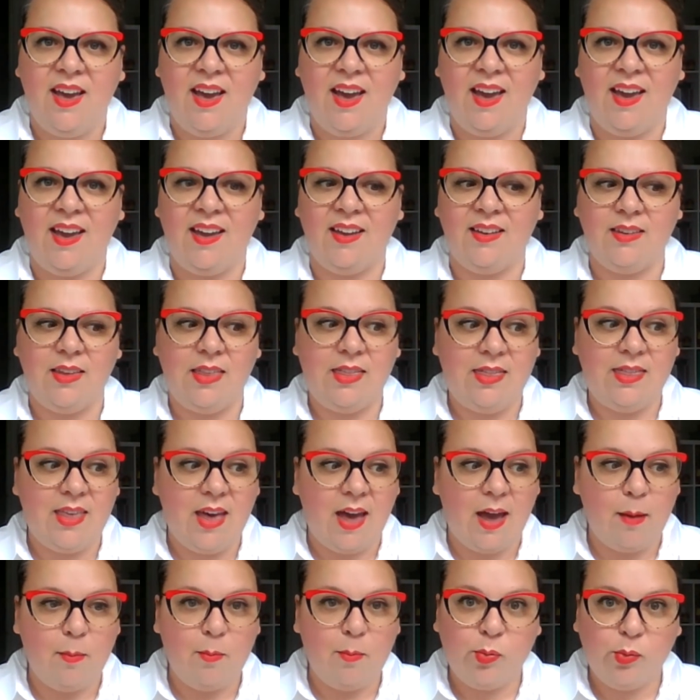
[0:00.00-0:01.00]
And
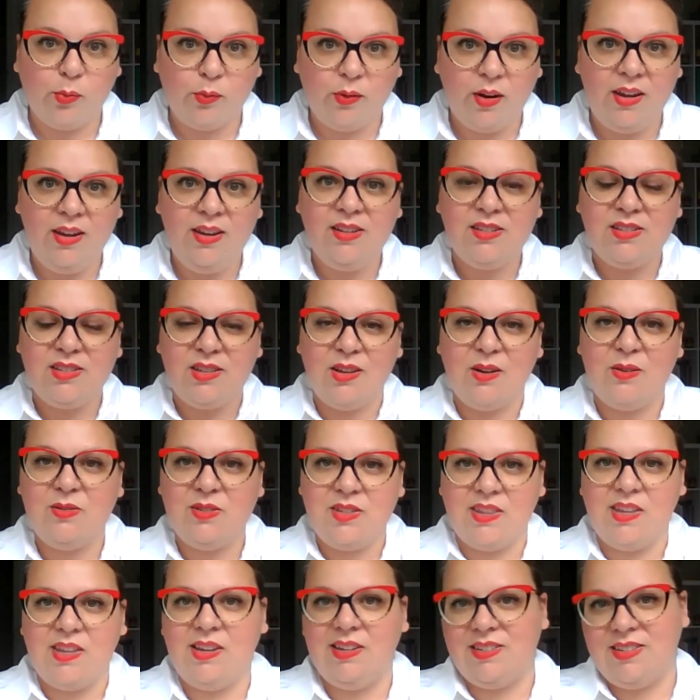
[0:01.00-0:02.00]
that brings
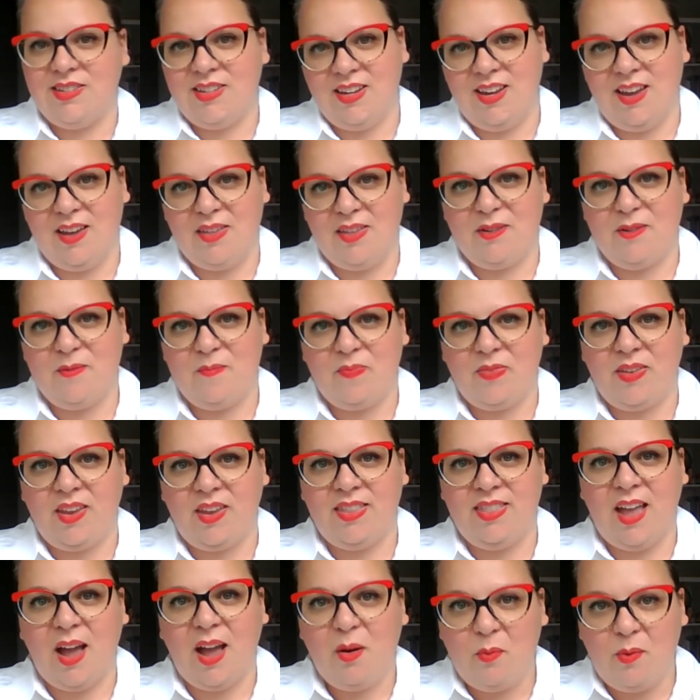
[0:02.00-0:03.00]
those things together.
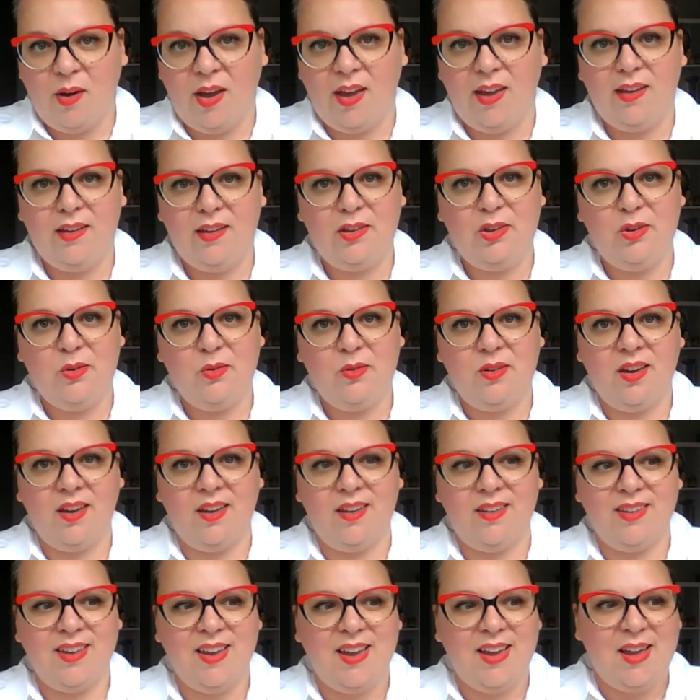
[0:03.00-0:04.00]
And that way you
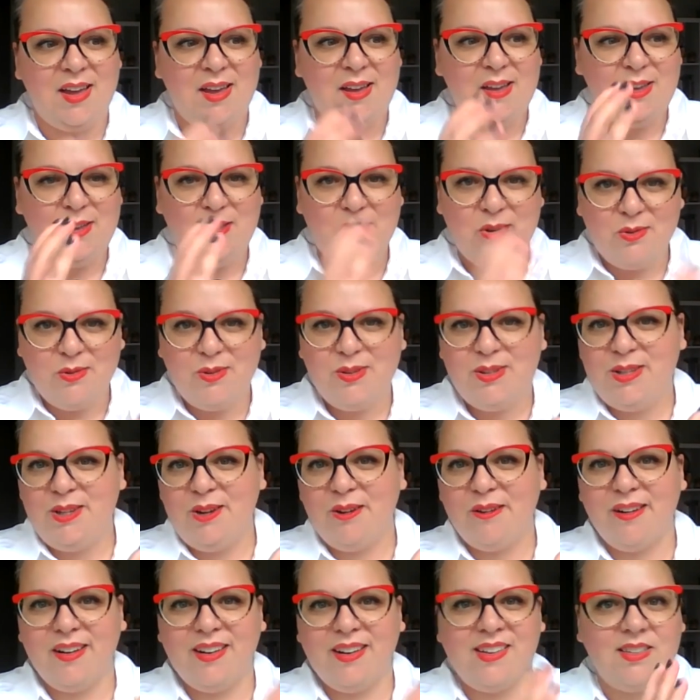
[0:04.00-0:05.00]
can use
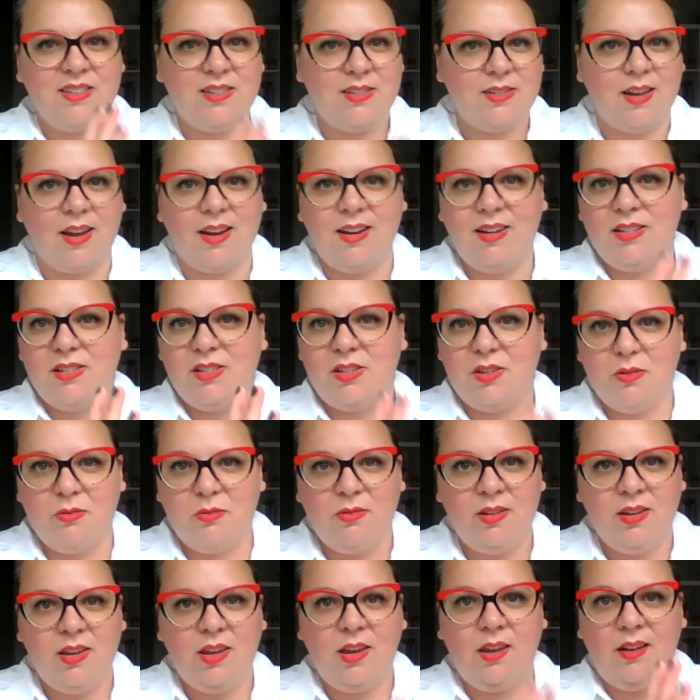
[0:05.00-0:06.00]
your concise,
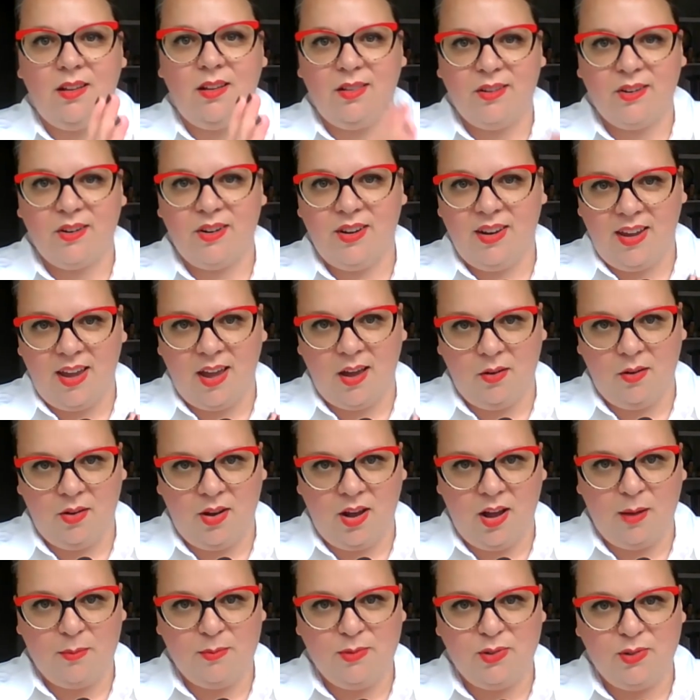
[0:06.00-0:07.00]
unique learning
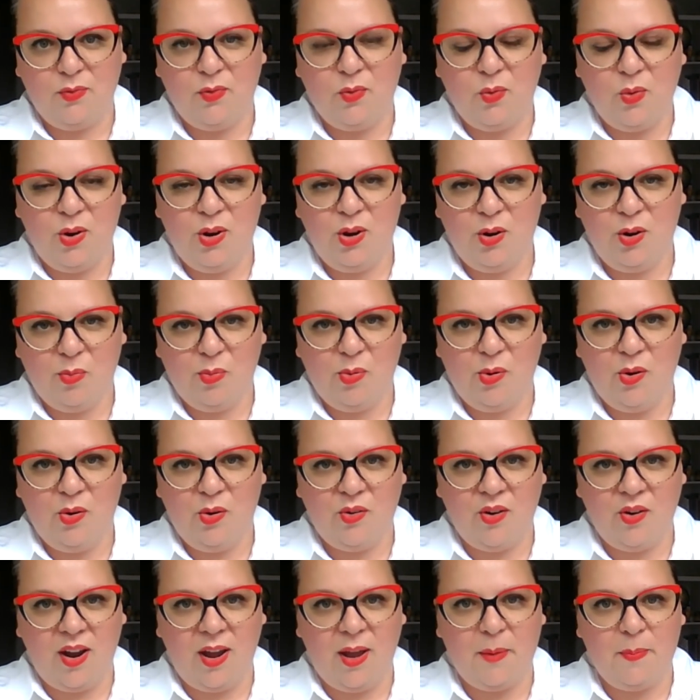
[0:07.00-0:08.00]
outcomes for your
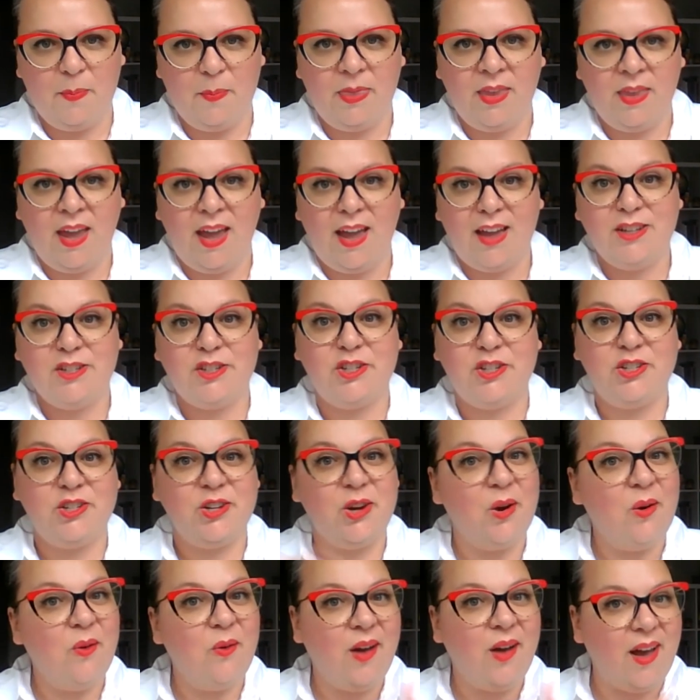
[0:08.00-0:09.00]
program and
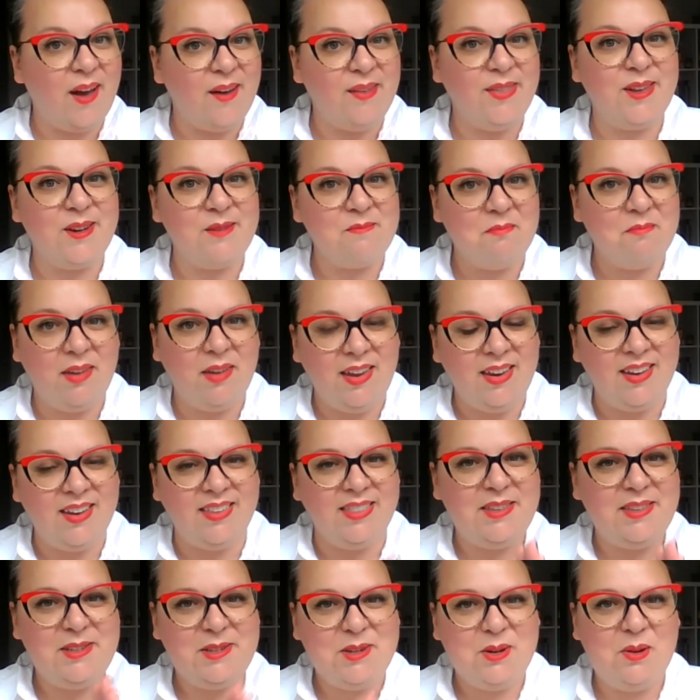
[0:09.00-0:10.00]
show how they're
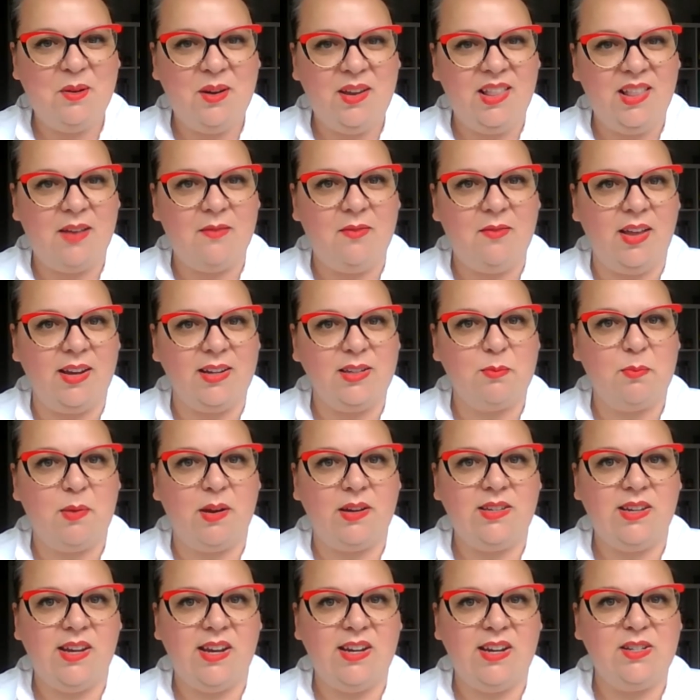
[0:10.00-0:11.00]
meeting the degree level
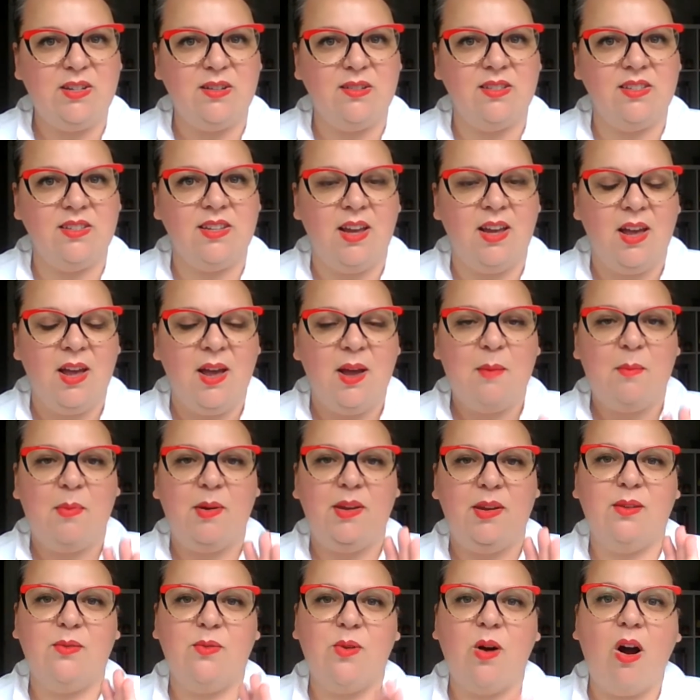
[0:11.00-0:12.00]
expectations.
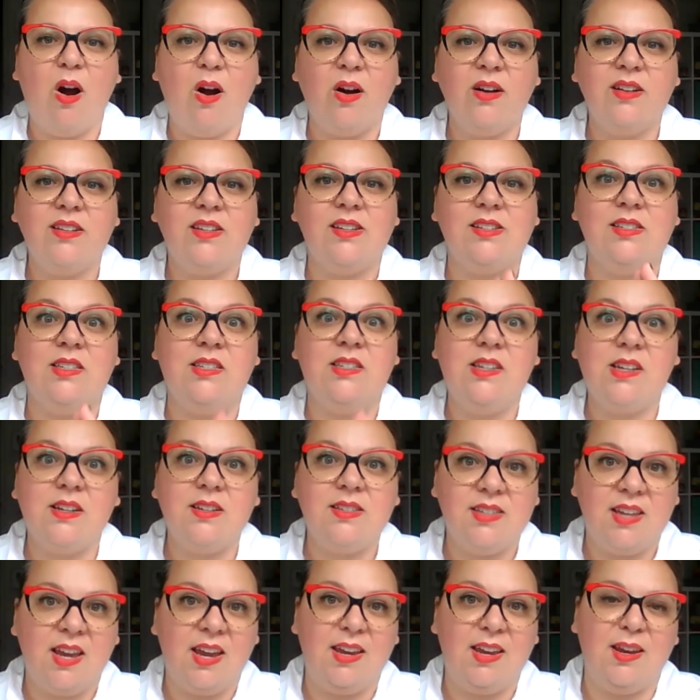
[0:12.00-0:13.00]
But you aren't
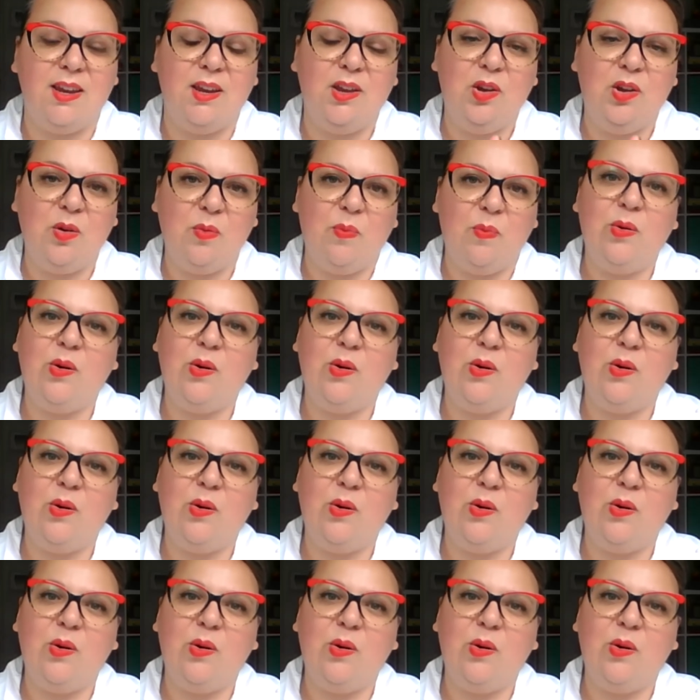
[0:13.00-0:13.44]
dictating your